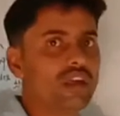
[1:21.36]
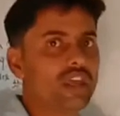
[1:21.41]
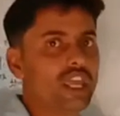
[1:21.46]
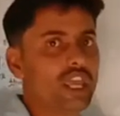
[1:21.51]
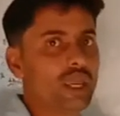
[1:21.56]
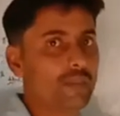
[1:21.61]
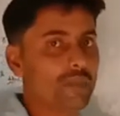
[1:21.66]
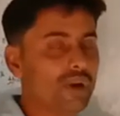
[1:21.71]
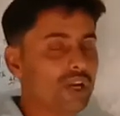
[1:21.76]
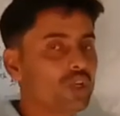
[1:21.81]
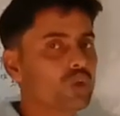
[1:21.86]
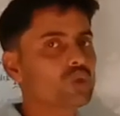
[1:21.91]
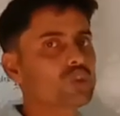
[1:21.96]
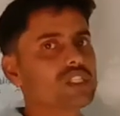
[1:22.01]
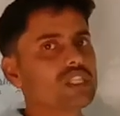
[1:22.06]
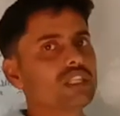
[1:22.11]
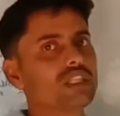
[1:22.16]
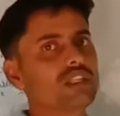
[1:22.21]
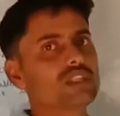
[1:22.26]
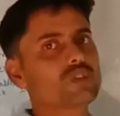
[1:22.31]
able to
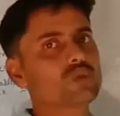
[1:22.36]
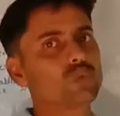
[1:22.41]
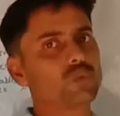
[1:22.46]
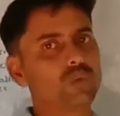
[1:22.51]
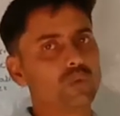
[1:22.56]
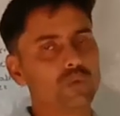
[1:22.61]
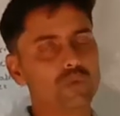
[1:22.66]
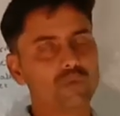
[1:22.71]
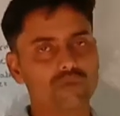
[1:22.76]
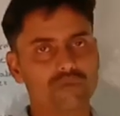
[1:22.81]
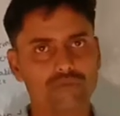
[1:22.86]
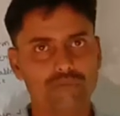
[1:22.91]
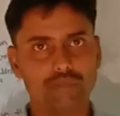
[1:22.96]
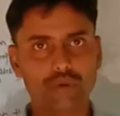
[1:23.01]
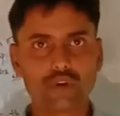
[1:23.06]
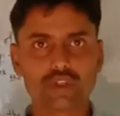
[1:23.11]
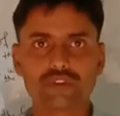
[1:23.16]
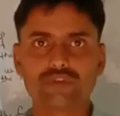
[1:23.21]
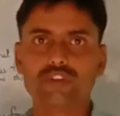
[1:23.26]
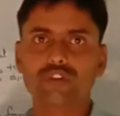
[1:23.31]
see this
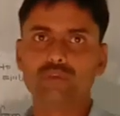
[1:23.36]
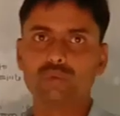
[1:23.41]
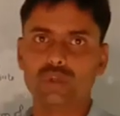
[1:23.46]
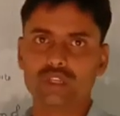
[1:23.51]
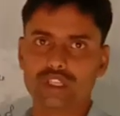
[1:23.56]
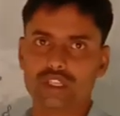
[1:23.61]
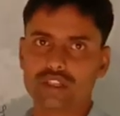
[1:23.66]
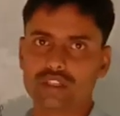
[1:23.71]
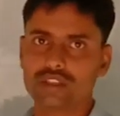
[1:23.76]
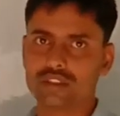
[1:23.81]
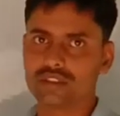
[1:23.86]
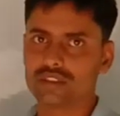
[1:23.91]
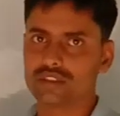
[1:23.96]
beautiful world?